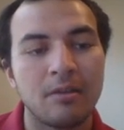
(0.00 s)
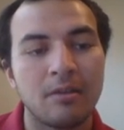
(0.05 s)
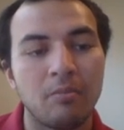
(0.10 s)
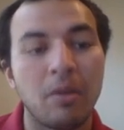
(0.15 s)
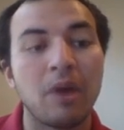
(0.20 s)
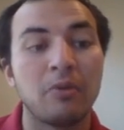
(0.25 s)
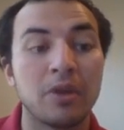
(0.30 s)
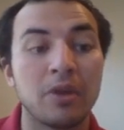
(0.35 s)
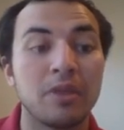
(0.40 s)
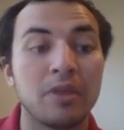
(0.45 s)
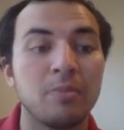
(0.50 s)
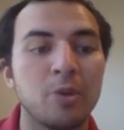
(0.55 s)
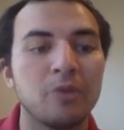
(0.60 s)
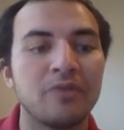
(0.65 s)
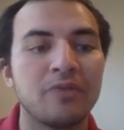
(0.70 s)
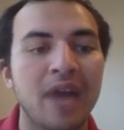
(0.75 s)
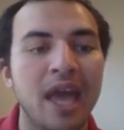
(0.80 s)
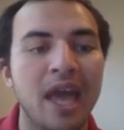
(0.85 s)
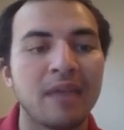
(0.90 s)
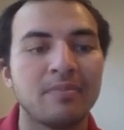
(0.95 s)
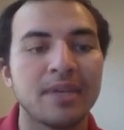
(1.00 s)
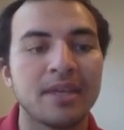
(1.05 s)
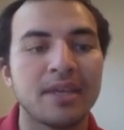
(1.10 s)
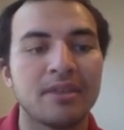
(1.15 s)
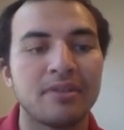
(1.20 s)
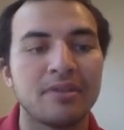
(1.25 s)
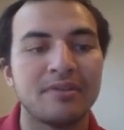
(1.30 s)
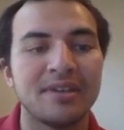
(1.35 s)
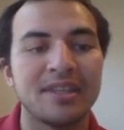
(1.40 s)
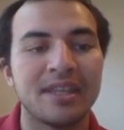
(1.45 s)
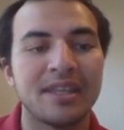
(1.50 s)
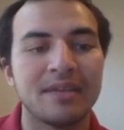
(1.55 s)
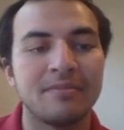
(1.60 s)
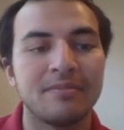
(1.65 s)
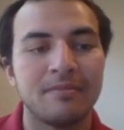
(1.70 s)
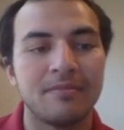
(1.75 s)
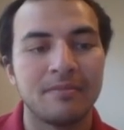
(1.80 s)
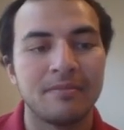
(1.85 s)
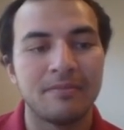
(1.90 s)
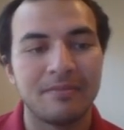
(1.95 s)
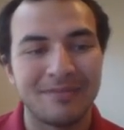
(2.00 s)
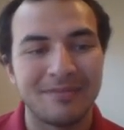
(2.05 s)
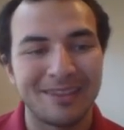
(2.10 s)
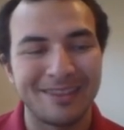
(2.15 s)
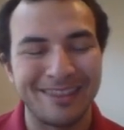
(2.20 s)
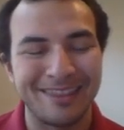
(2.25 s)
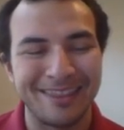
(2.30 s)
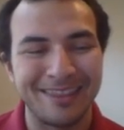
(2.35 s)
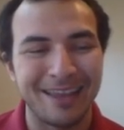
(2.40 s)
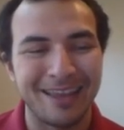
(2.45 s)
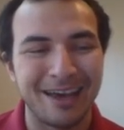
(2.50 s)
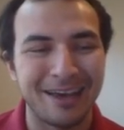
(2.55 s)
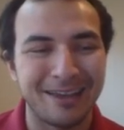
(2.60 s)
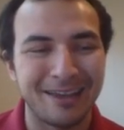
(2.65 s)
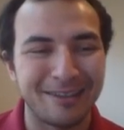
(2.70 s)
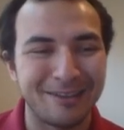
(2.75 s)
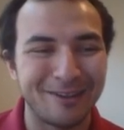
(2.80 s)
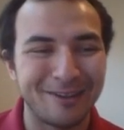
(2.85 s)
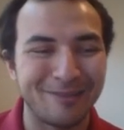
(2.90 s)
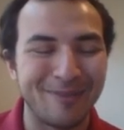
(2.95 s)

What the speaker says: but with the move knight b3, you're